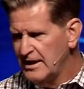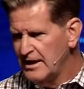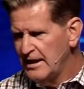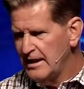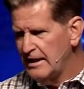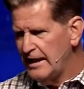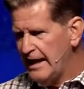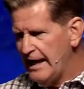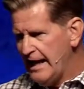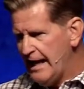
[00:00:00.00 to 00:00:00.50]

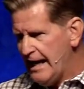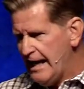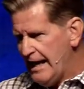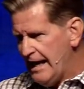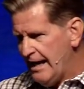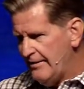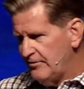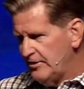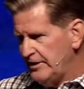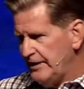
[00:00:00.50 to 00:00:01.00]
I, I
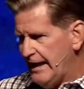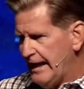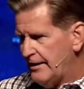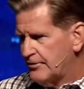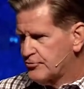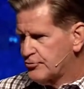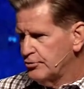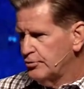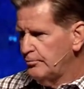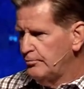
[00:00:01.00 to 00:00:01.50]
have a
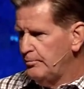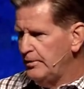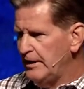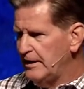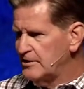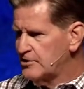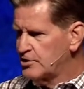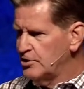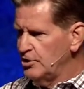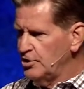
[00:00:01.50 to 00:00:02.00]
natural
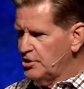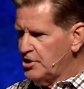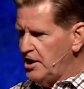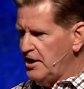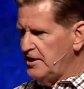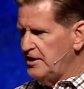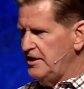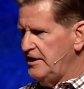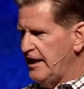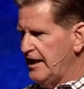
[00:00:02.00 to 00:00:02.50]
bent to look
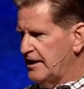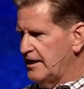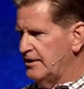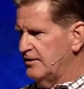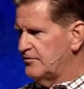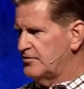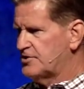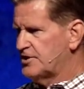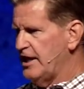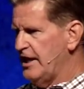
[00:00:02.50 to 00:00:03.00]
on
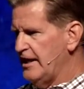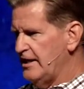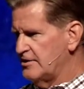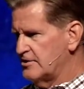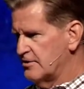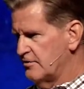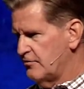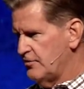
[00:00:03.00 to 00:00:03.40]
negative sides of